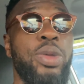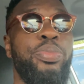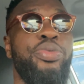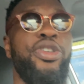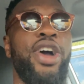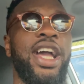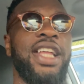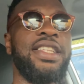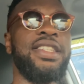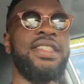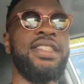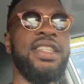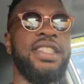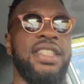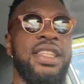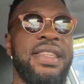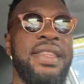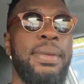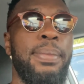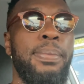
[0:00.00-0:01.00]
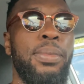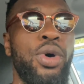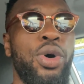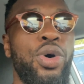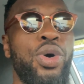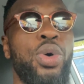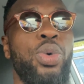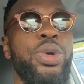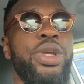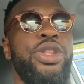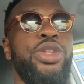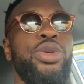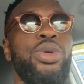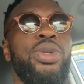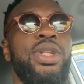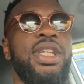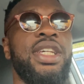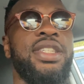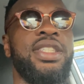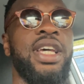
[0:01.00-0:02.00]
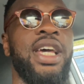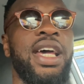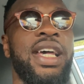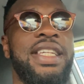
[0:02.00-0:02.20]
practice this and the more we do this,